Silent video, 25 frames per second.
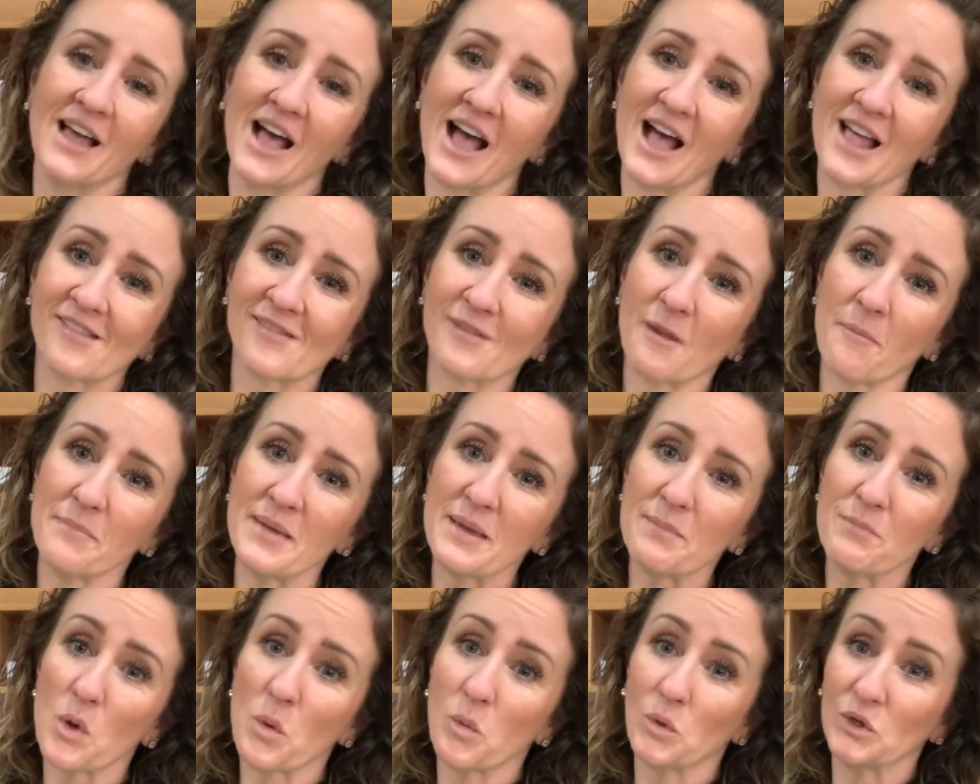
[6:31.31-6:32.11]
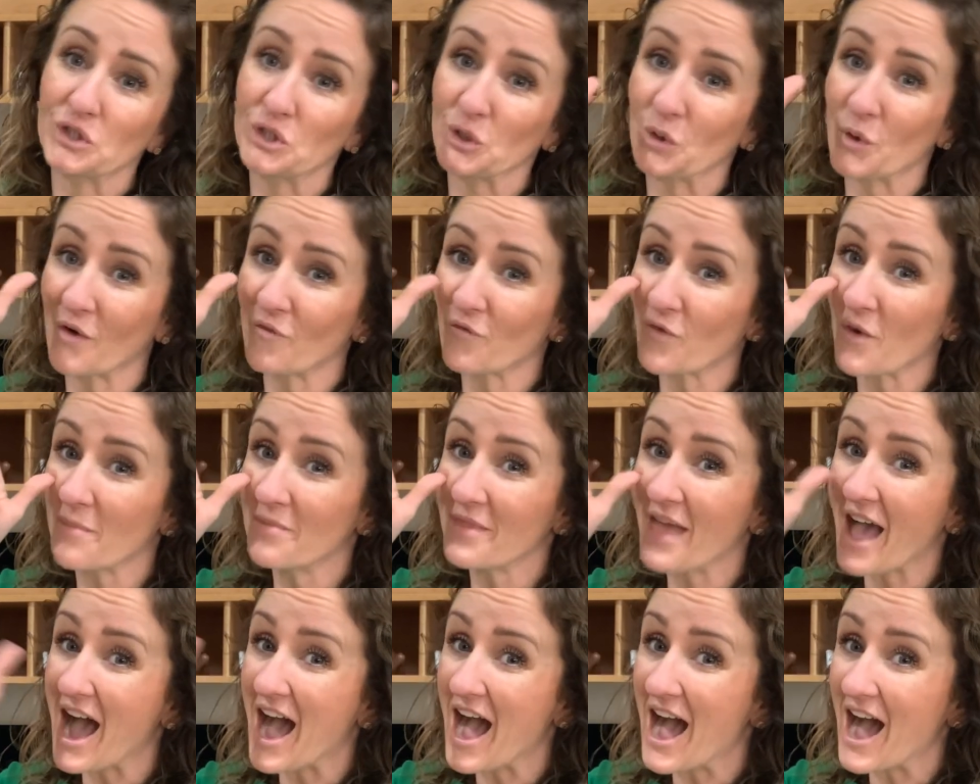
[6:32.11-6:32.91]
Some people will do it from
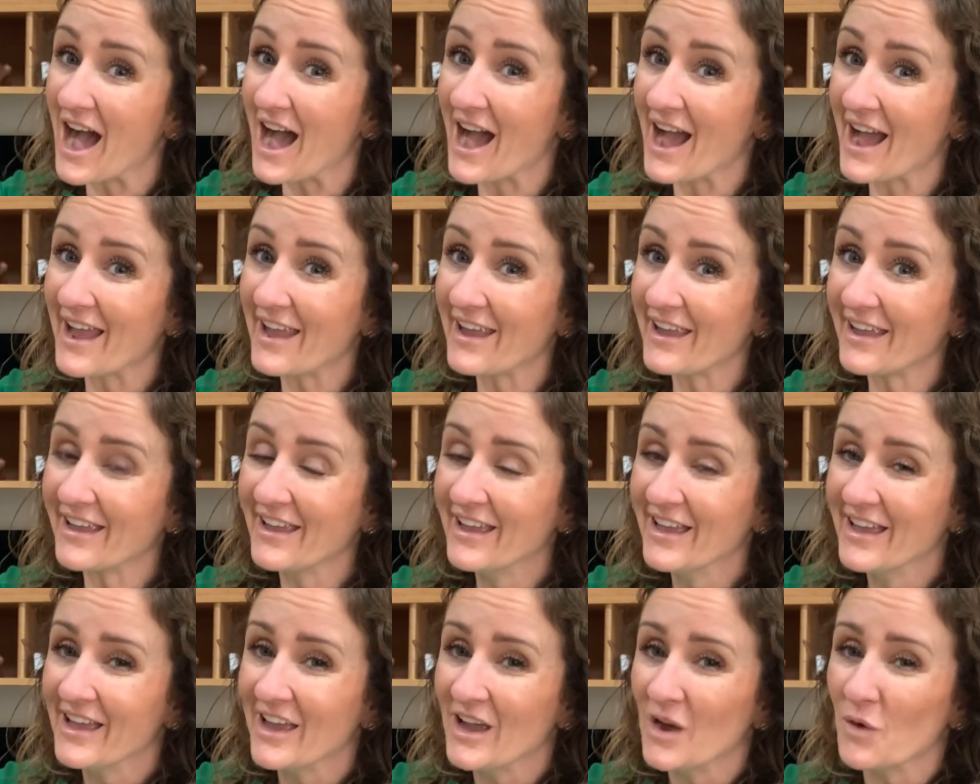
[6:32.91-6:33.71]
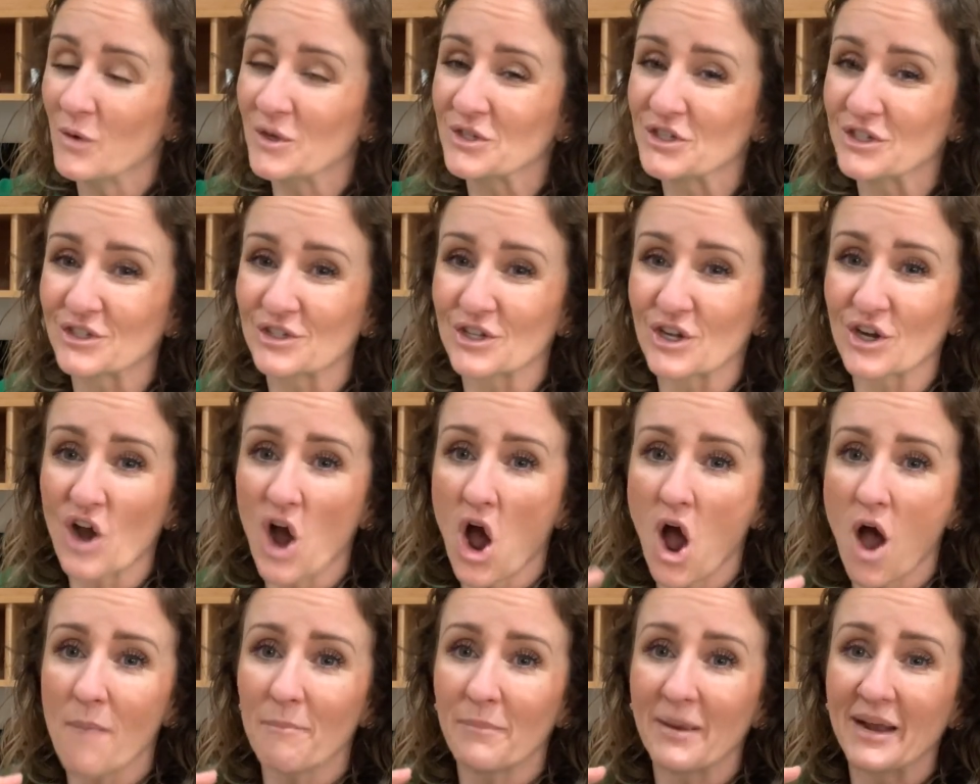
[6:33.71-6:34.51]
the I, which is a
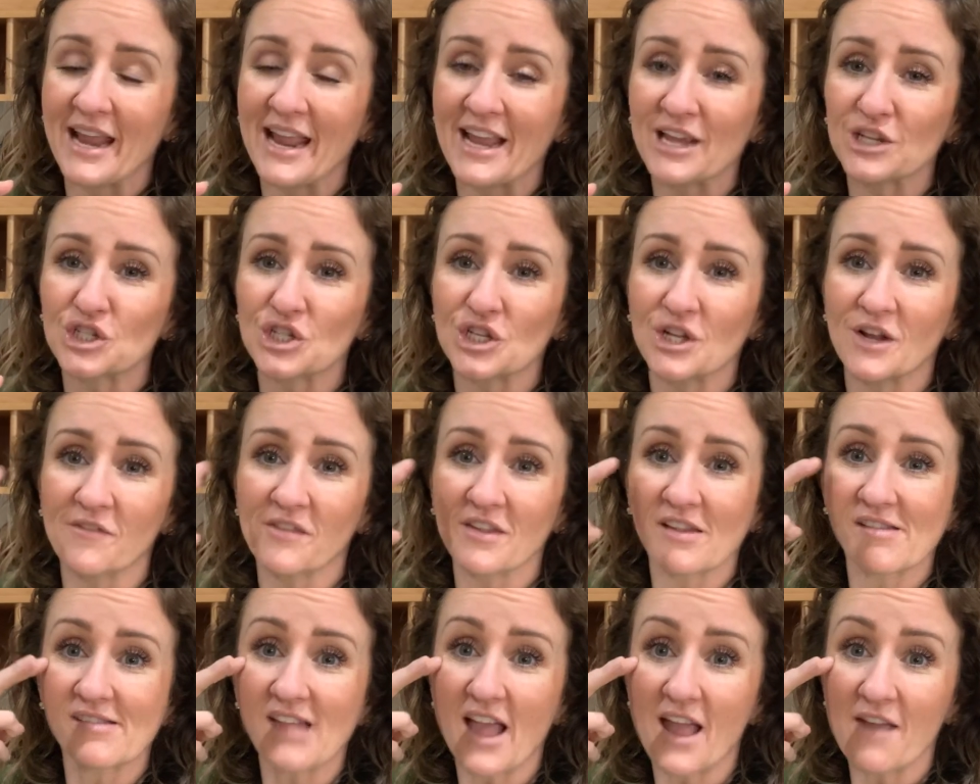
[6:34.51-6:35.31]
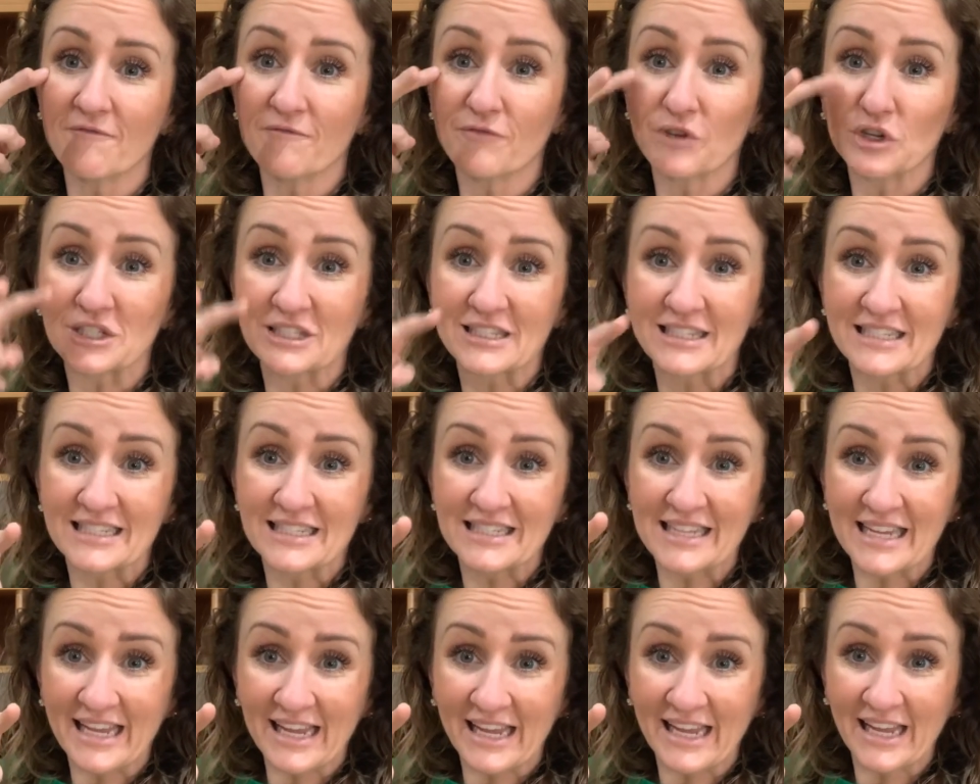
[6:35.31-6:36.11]
combination of the sign for
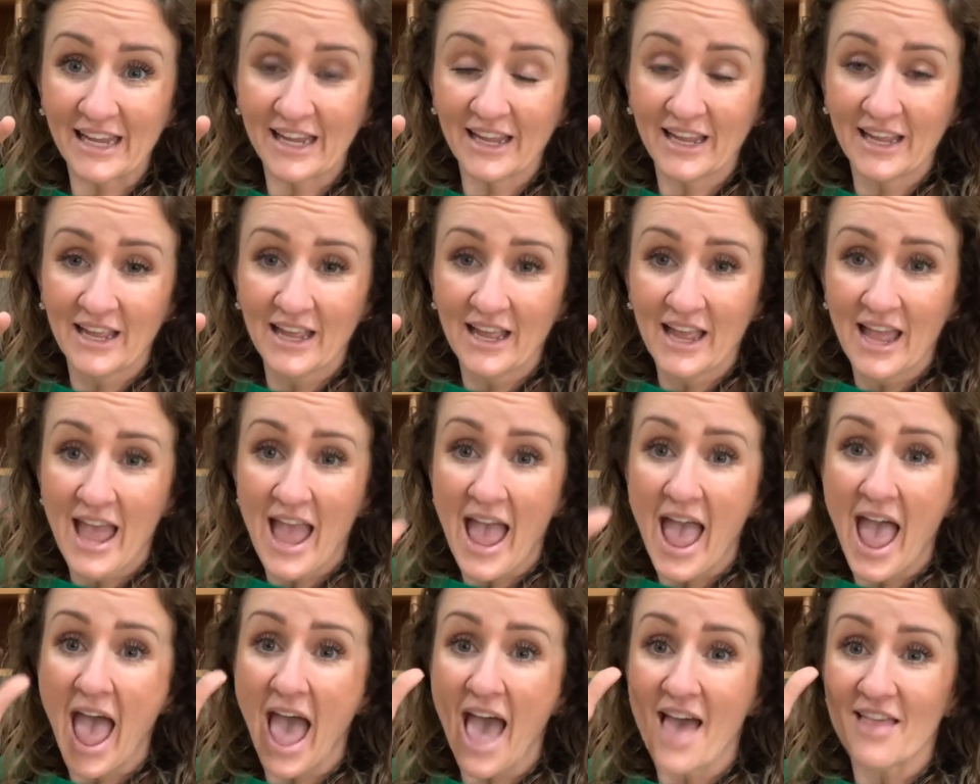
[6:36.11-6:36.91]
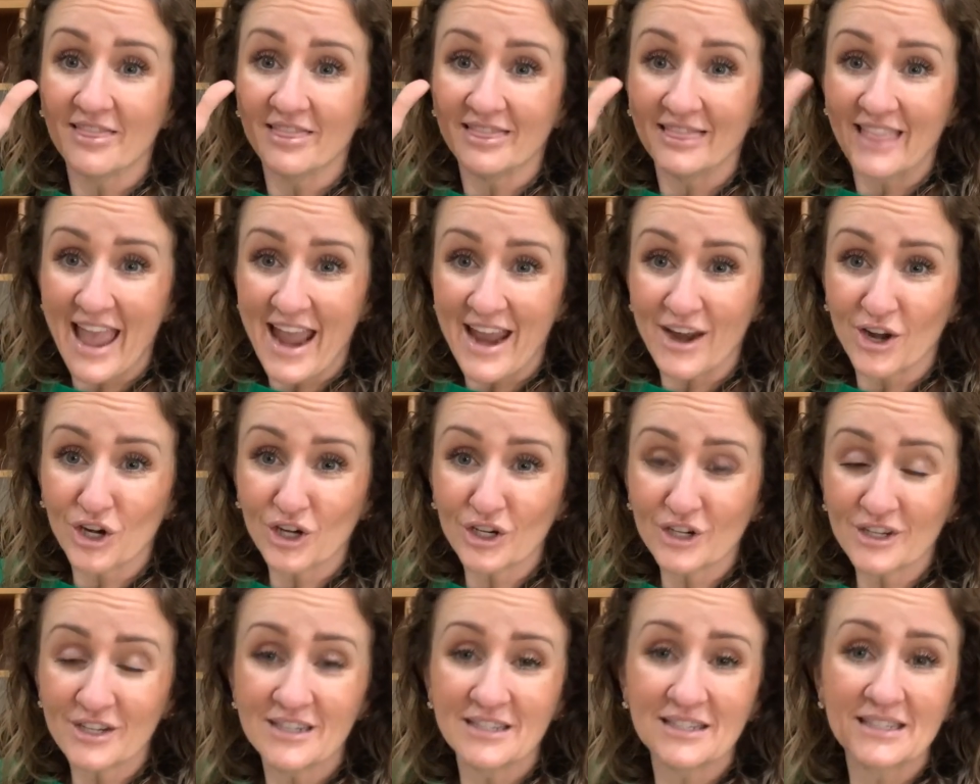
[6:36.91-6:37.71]
see and
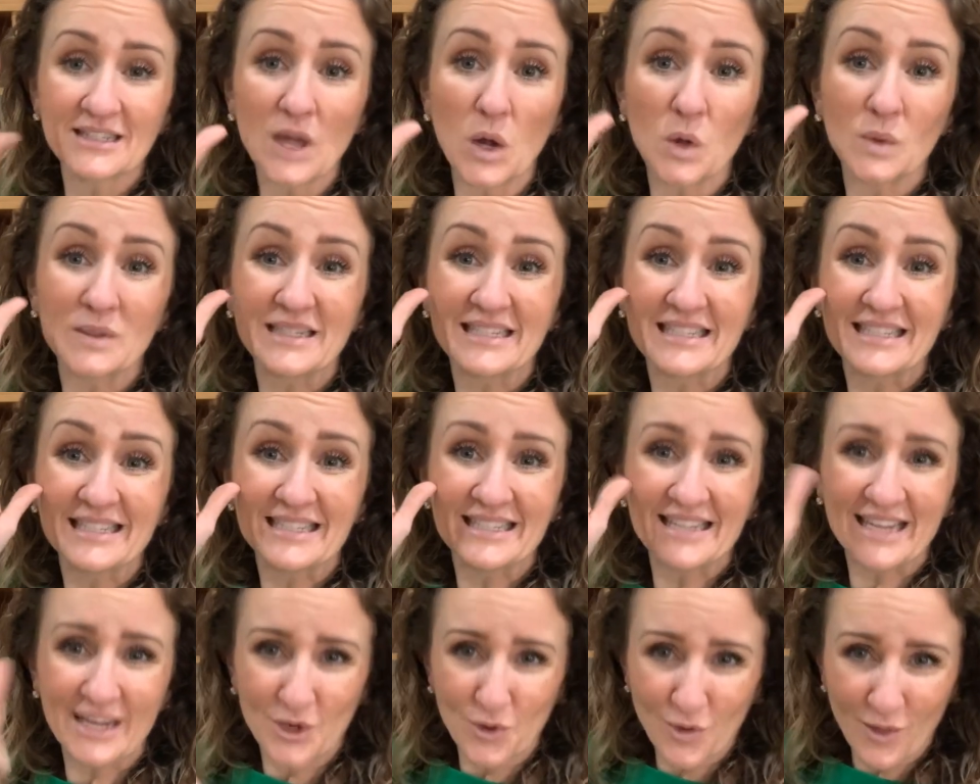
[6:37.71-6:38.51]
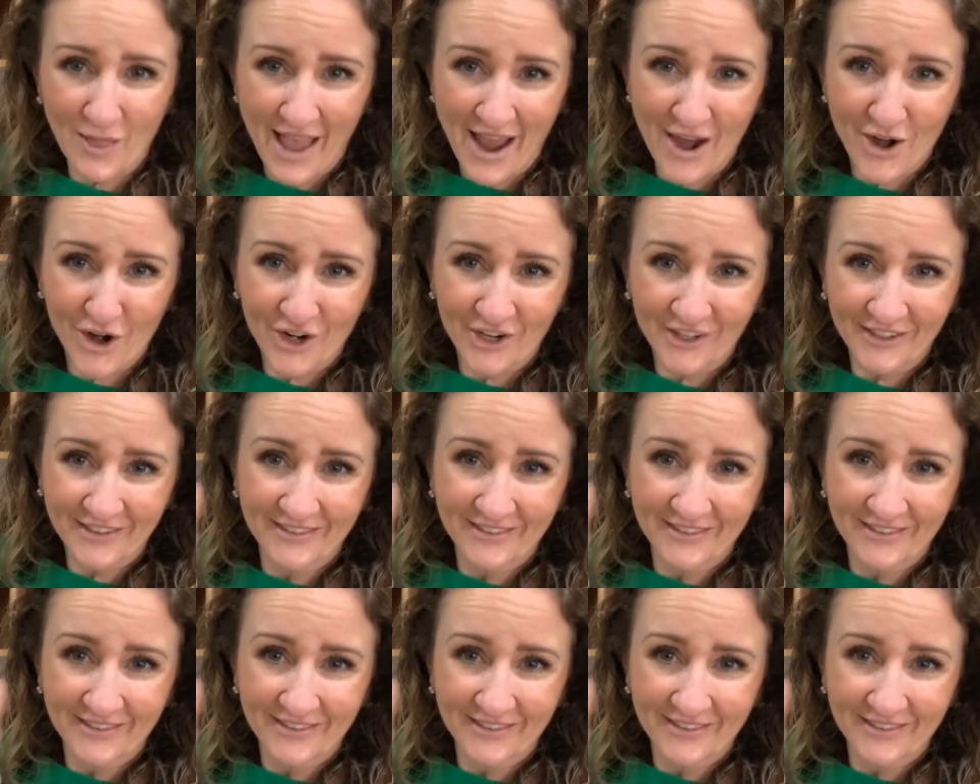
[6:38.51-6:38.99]
later. So see you later.